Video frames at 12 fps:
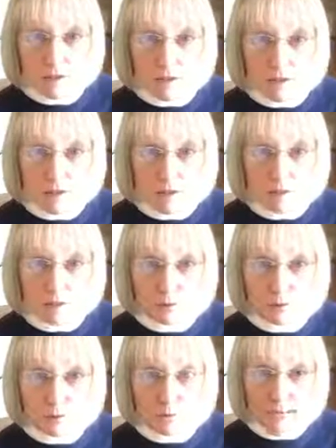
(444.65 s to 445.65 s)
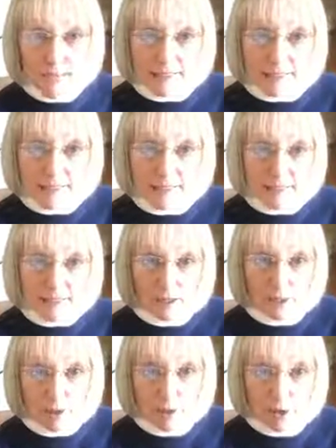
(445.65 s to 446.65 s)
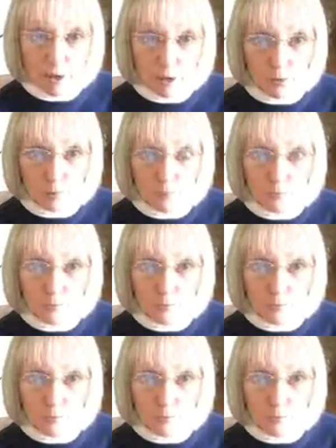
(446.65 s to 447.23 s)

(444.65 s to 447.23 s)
to pet sit a home